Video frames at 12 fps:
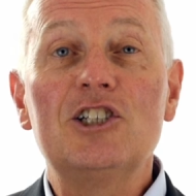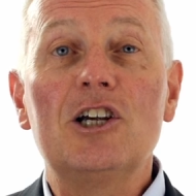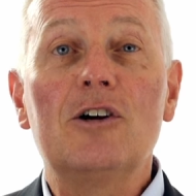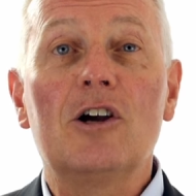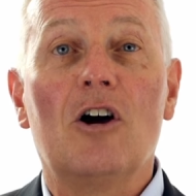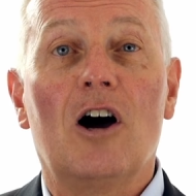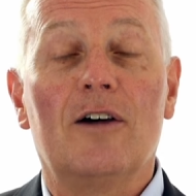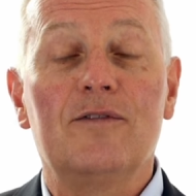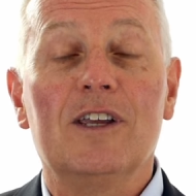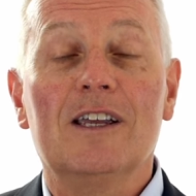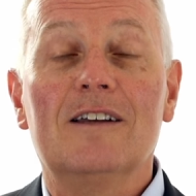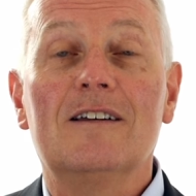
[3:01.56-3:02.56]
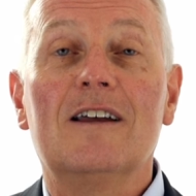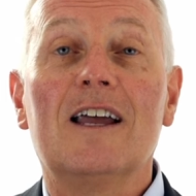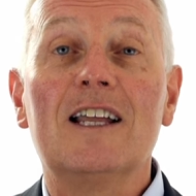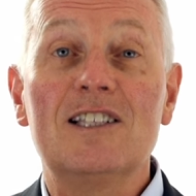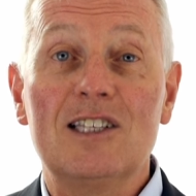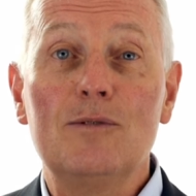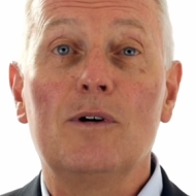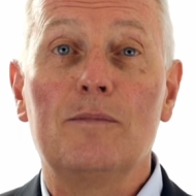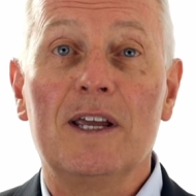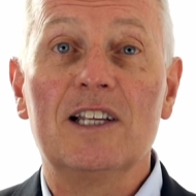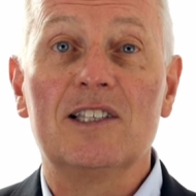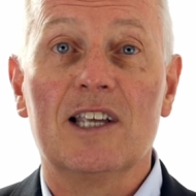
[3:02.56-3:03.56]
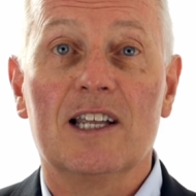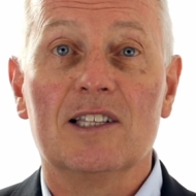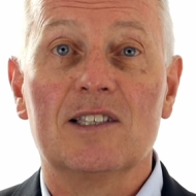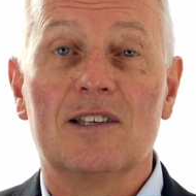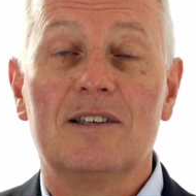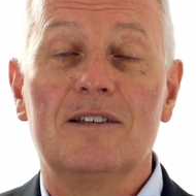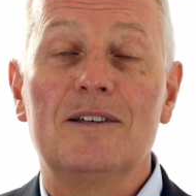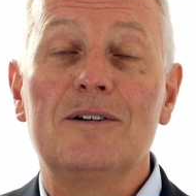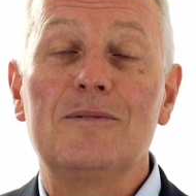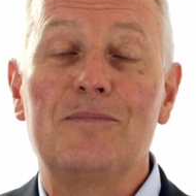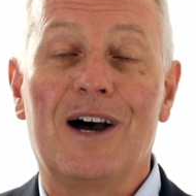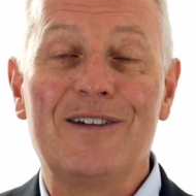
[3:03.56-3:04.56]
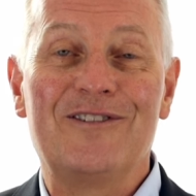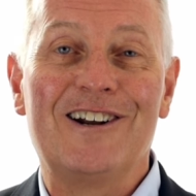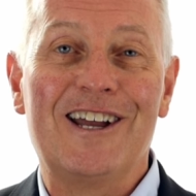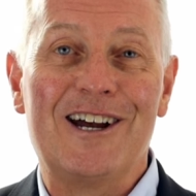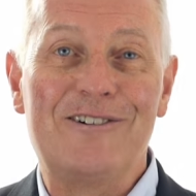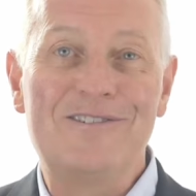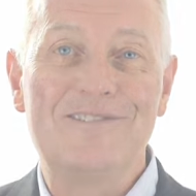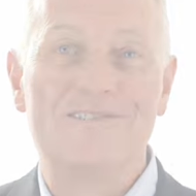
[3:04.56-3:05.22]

share a coffee and see what makes sense. Bye for now.